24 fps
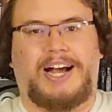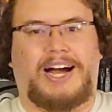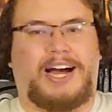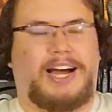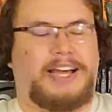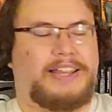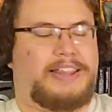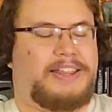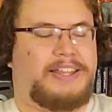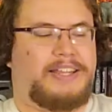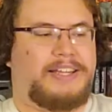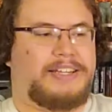
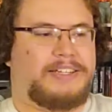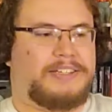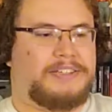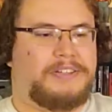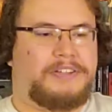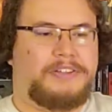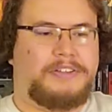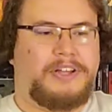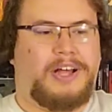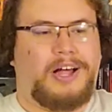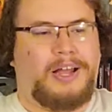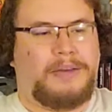I think
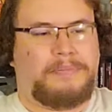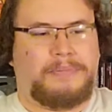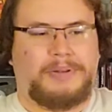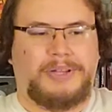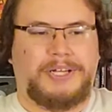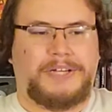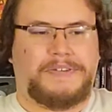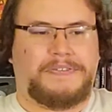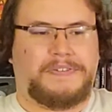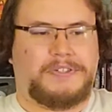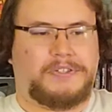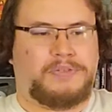non
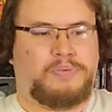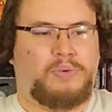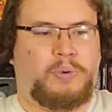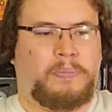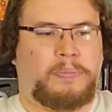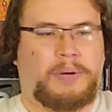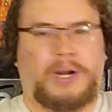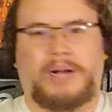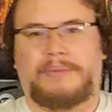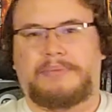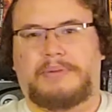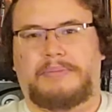believers will
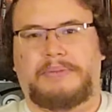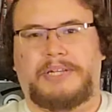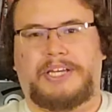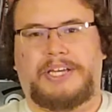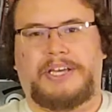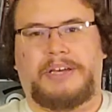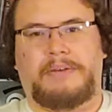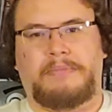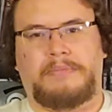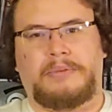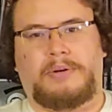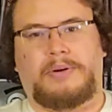probably
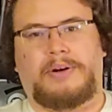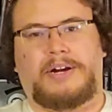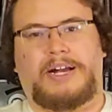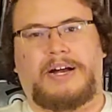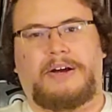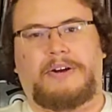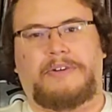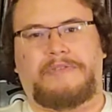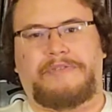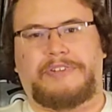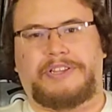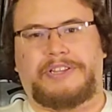get more
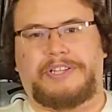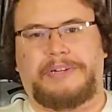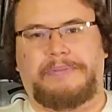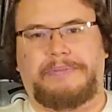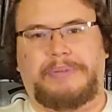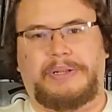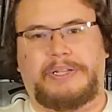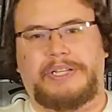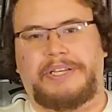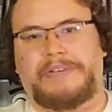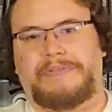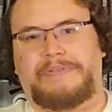out of it than
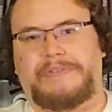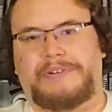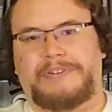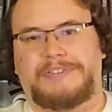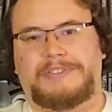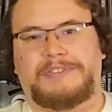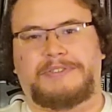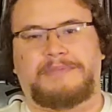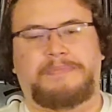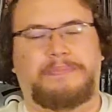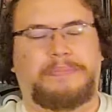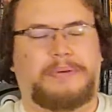
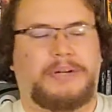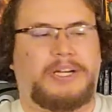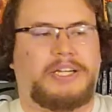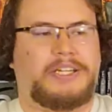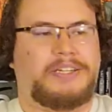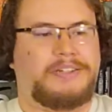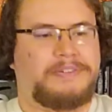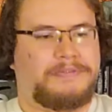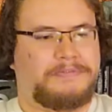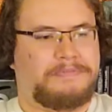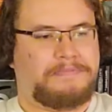believers, but